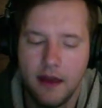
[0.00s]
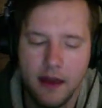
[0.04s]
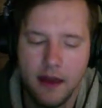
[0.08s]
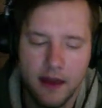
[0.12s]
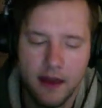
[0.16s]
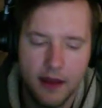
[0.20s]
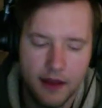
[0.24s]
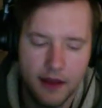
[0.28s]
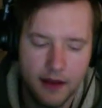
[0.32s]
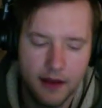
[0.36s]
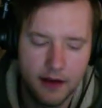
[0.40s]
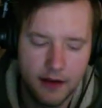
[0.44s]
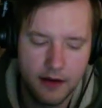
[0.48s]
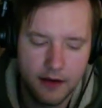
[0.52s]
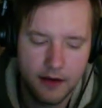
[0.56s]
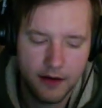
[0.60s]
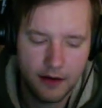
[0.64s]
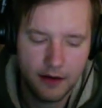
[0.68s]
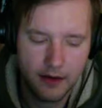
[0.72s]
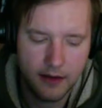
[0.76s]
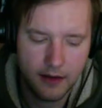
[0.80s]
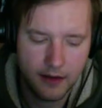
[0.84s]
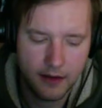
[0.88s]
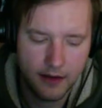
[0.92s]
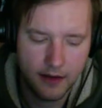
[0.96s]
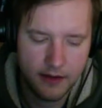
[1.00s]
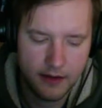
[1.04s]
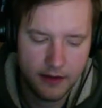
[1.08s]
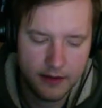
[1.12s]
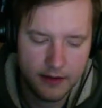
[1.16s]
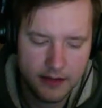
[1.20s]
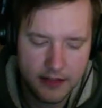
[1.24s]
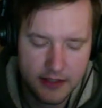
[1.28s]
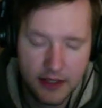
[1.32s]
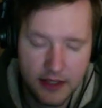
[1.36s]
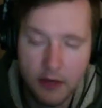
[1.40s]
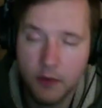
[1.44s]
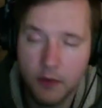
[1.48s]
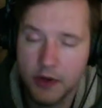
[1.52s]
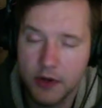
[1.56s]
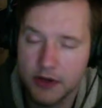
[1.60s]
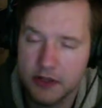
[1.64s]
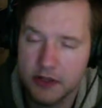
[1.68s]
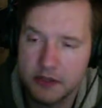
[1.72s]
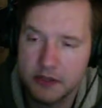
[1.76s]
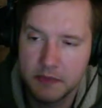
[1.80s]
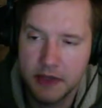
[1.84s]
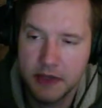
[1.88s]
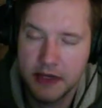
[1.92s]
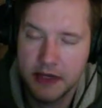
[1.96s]
and seeing what your
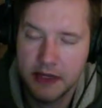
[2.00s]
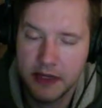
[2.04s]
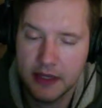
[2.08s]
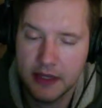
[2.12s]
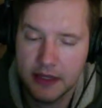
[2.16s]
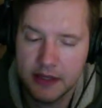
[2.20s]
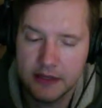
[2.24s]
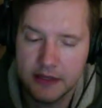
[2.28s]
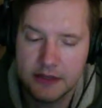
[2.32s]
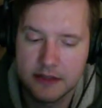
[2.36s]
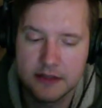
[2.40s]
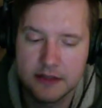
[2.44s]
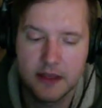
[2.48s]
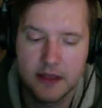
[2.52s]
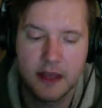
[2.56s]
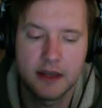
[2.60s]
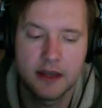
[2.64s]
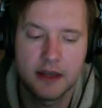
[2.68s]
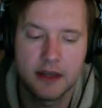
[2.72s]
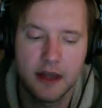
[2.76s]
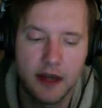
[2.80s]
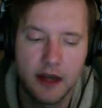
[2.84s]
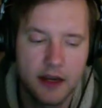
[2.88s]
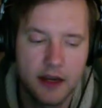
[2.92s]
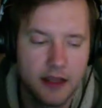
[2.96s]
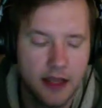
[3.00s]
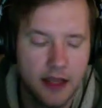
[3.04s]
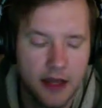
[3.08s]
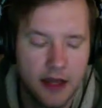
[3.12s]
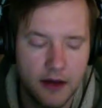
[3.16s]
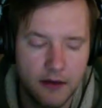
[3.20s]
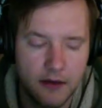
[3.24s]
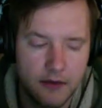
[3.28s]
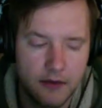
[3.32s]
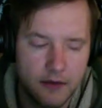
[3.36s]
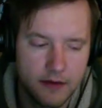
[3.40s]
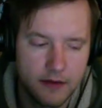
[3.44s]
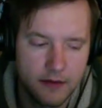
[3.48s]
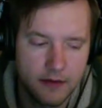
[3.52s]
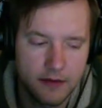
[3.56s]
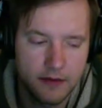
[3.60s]
spending is and cutting out